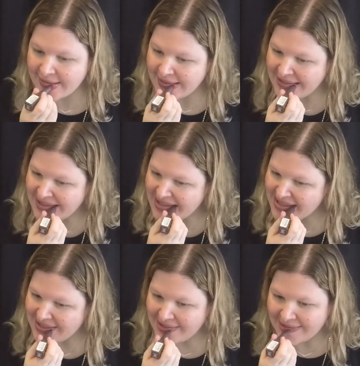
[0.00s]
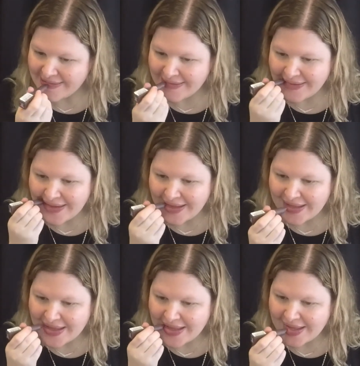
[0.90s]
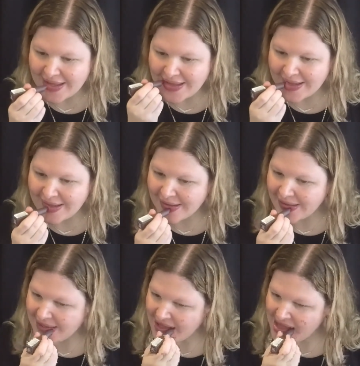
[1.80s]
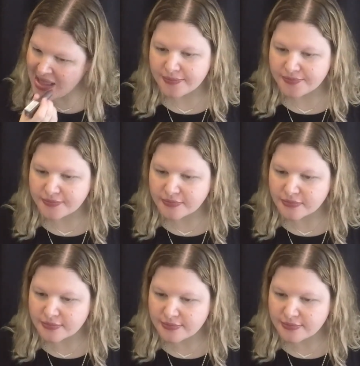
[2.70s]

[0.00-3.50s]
(silence)